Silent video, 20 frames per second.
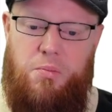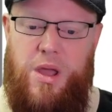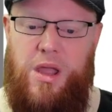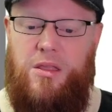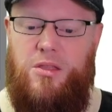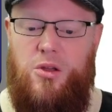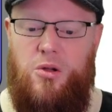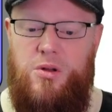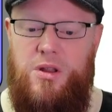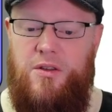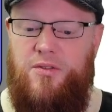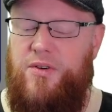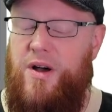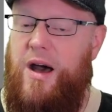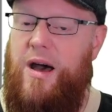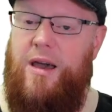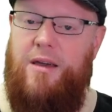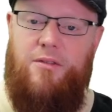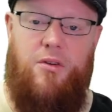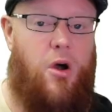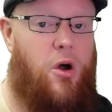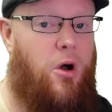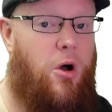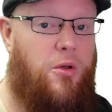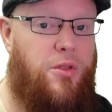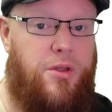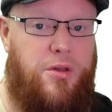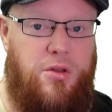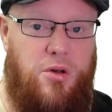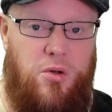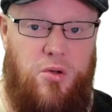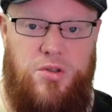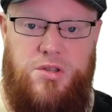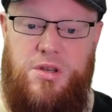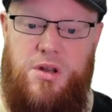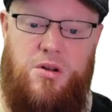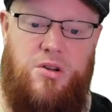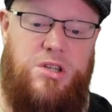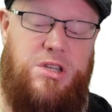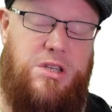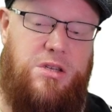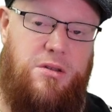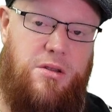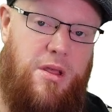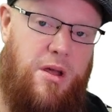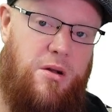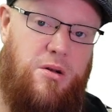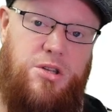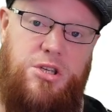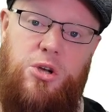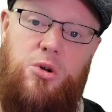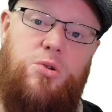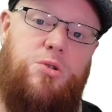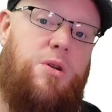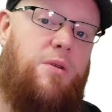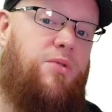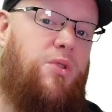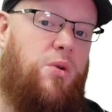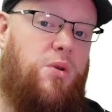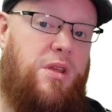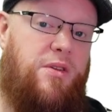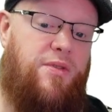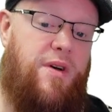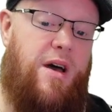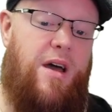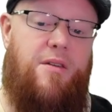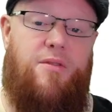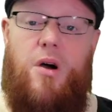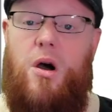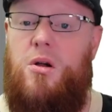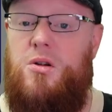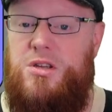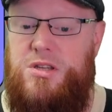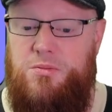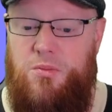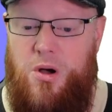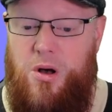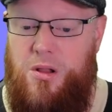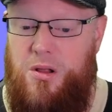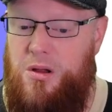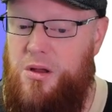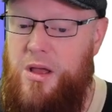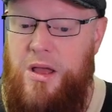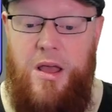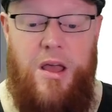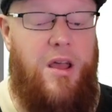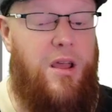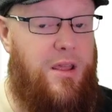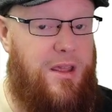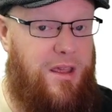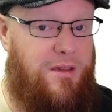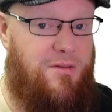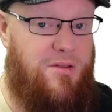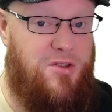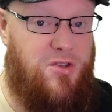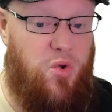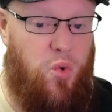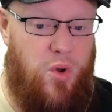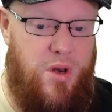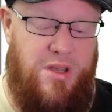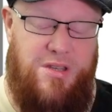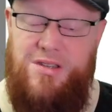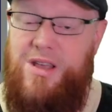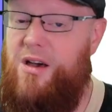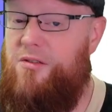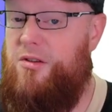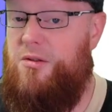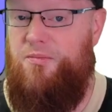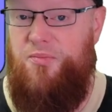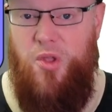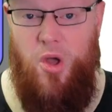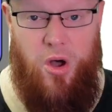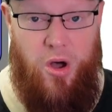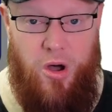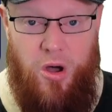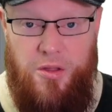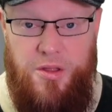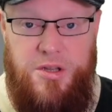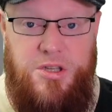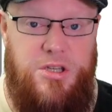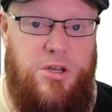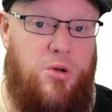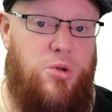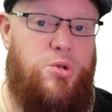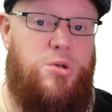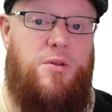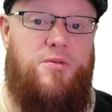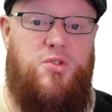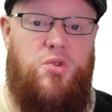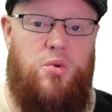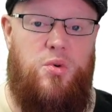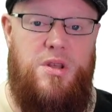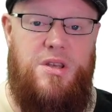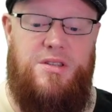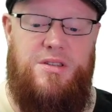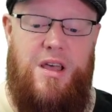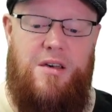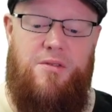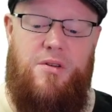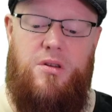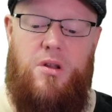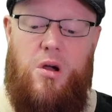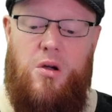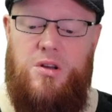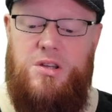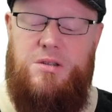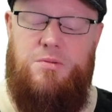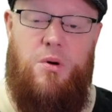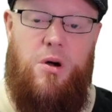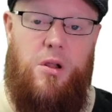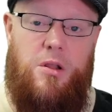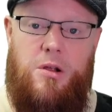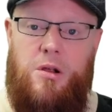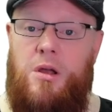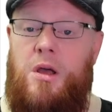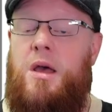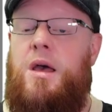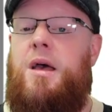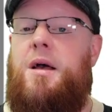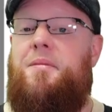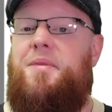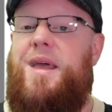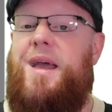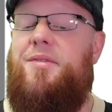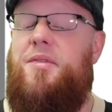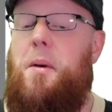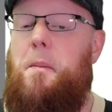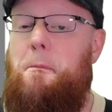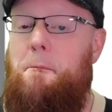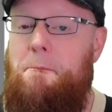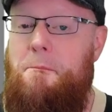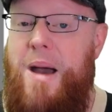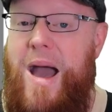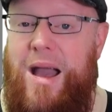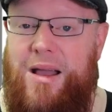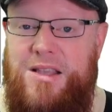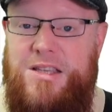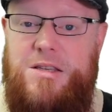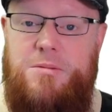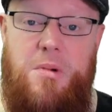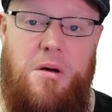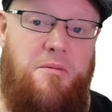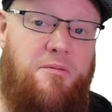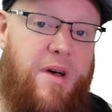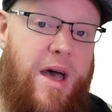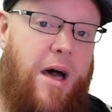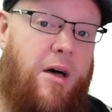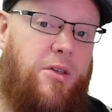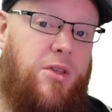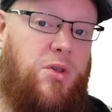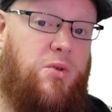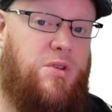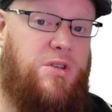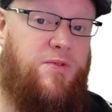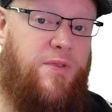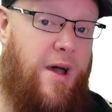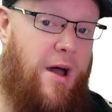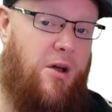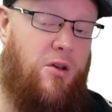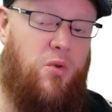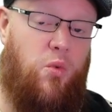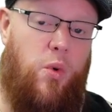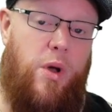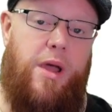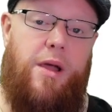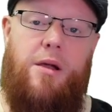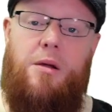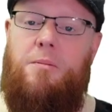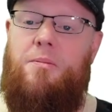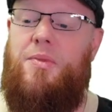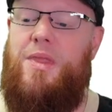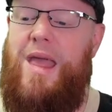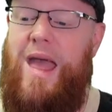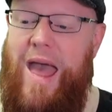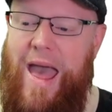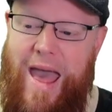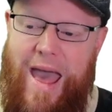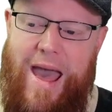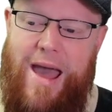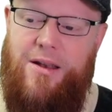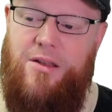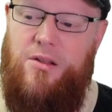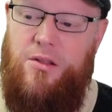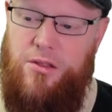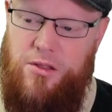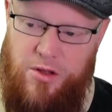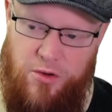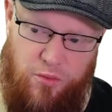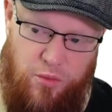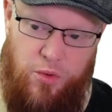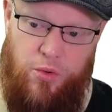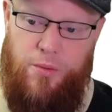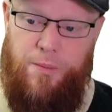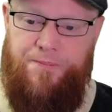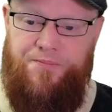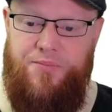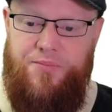Pick 35, all the nodes that are children of 35 are smaller. Even 27, all the children of 27 are smaller. And the maximum value is found where? At the root.